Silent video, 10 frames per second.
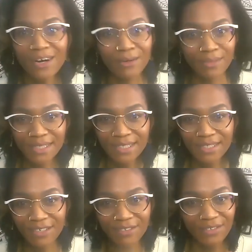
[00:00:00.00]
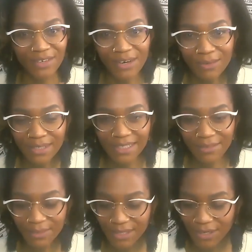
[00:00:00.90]
I hope that this serves you. I hope that
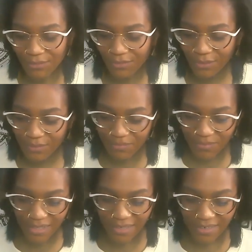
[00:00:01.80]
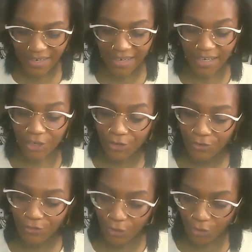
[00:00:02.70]
that was helpful. All right,
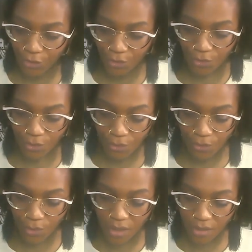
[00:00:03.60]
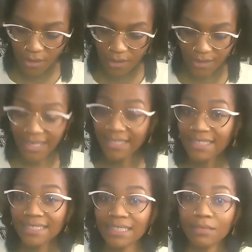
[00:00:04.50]
if you like
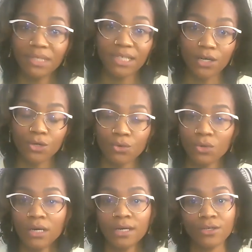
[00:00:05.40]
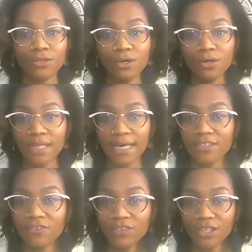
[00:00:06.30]
this, let me know. You know, like
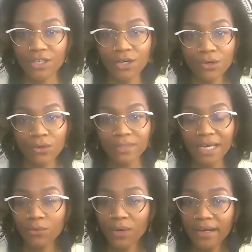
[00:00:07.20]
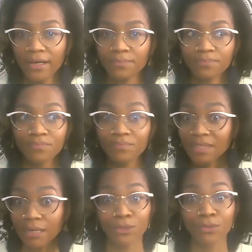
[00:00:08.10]
the video. That way
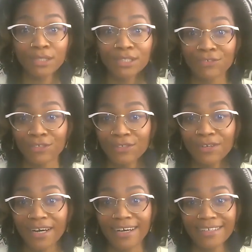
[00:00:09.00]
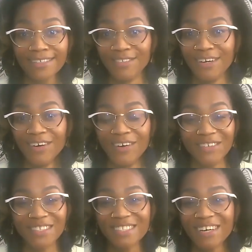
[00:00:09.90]
I'm doing this for you guys, you know.
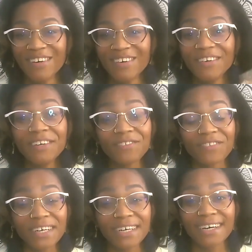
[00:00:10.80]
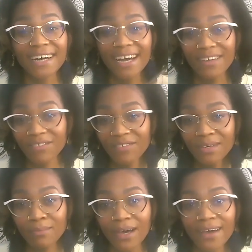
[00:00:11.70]
So if uh, I have the
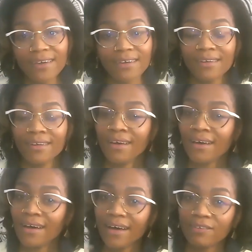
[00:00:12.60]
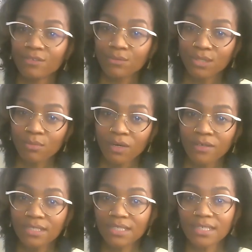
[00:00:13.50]
feedback and I have the
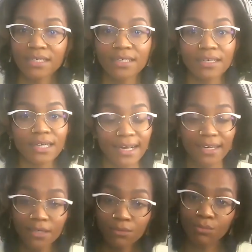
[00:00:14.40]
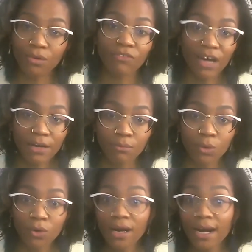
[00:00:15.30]
response, then I can provide
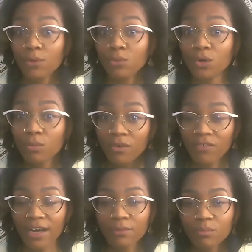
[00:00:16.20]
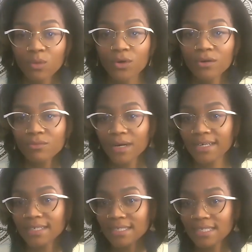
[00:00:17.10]
more. I will provide more,
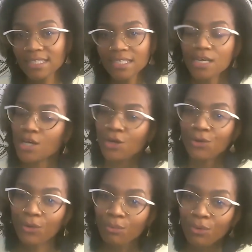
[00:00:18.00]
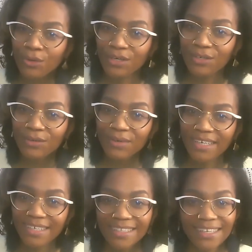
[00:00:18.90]
right? Because it's no point in doing
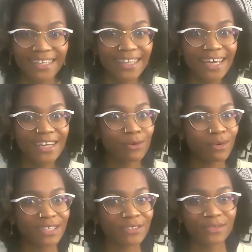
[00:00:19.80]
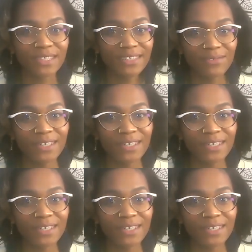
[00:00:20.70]
anything that nobody's really